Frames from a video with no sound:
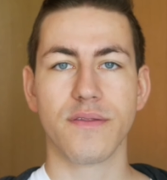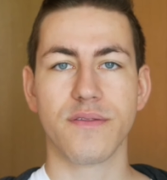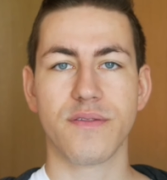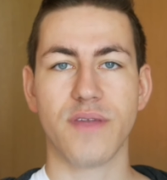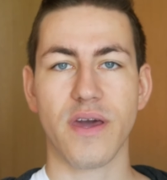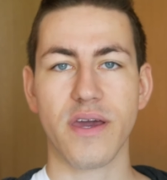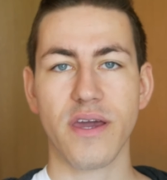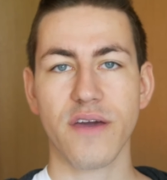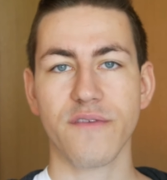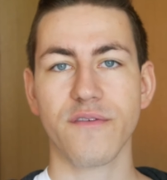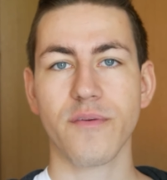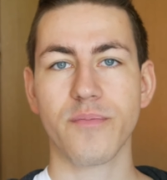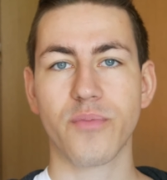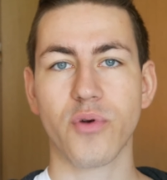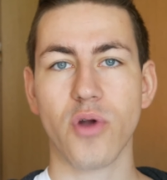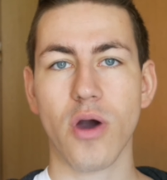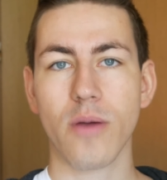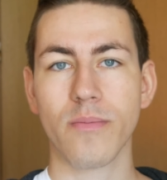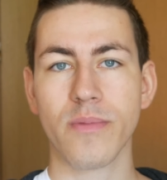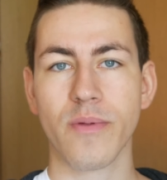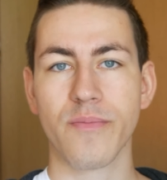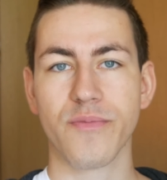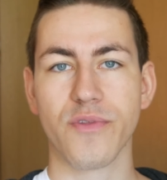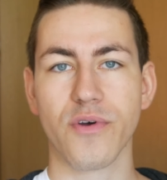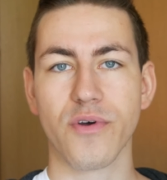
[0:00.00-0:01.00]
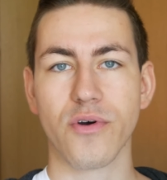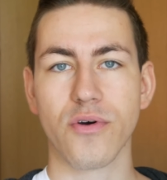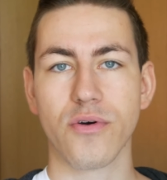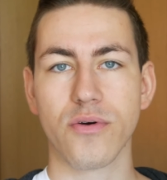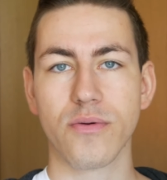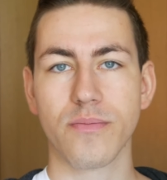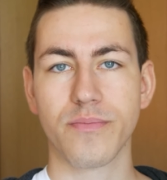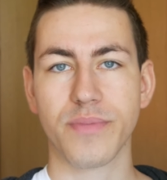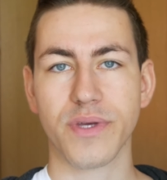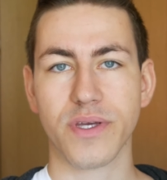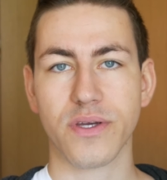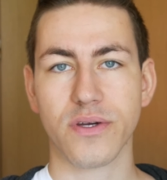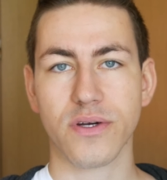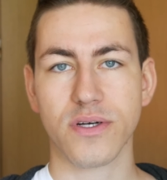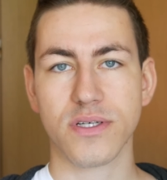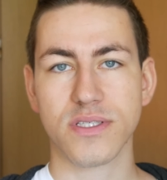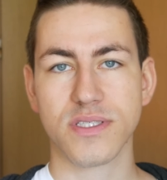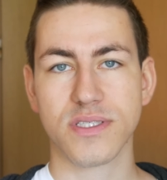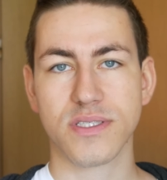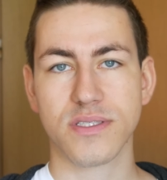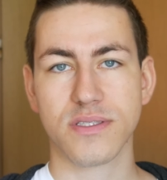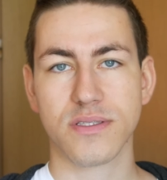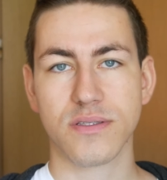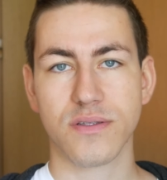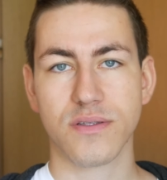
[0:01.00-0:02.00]
They have a problem though,
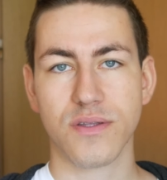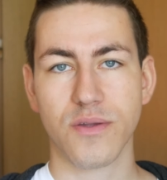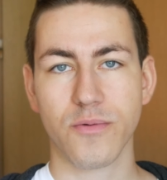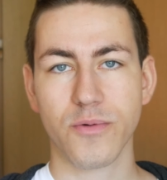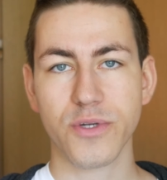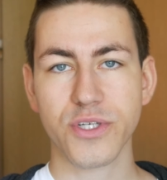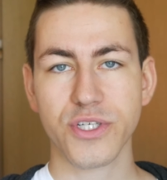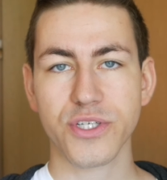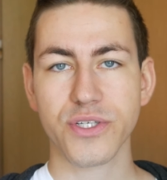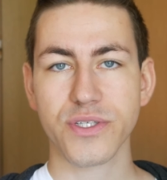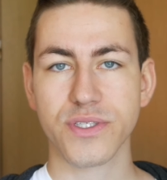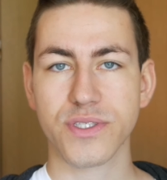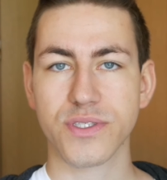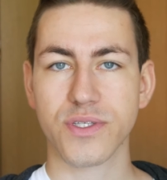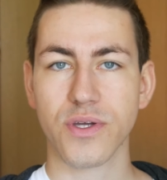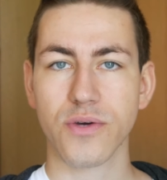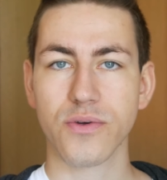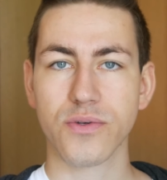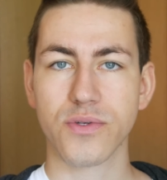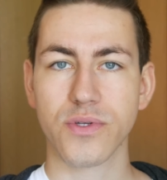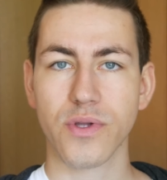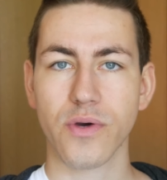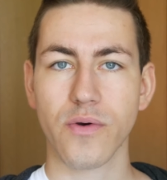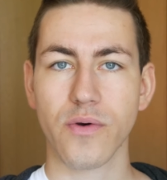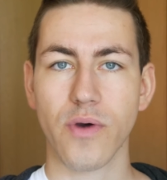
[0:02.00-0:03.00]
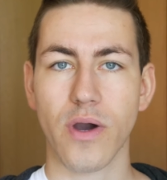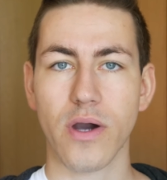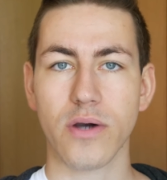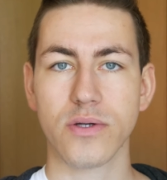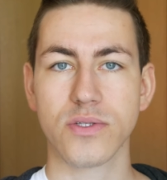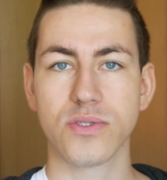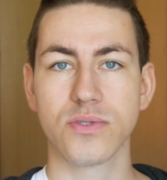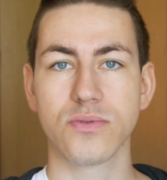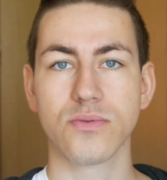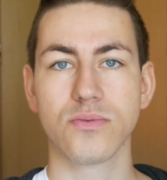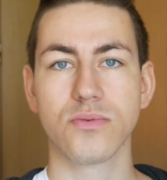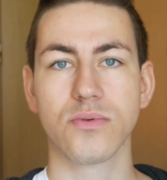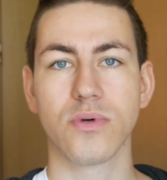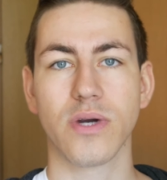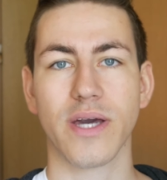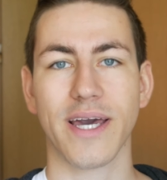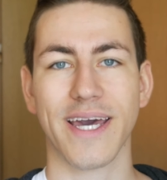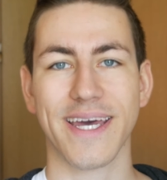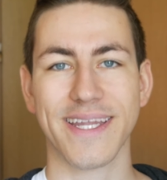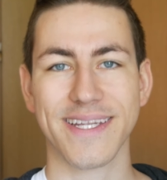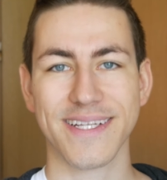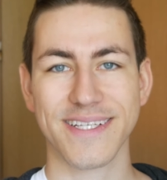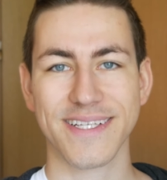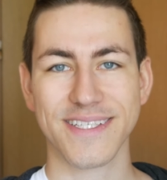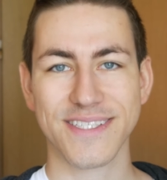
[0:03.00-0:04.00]
because the Witchers don't know how to
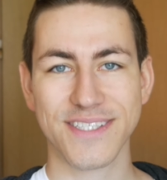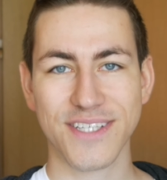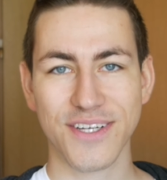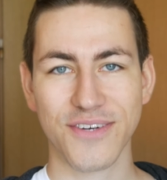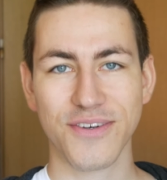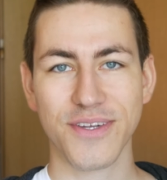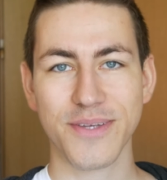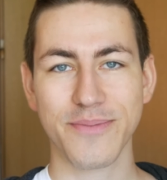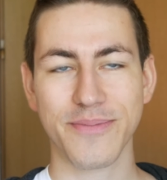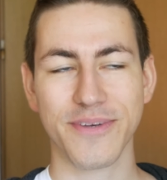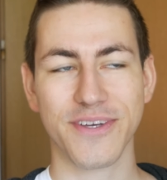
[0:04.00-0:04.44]
handle Ciri,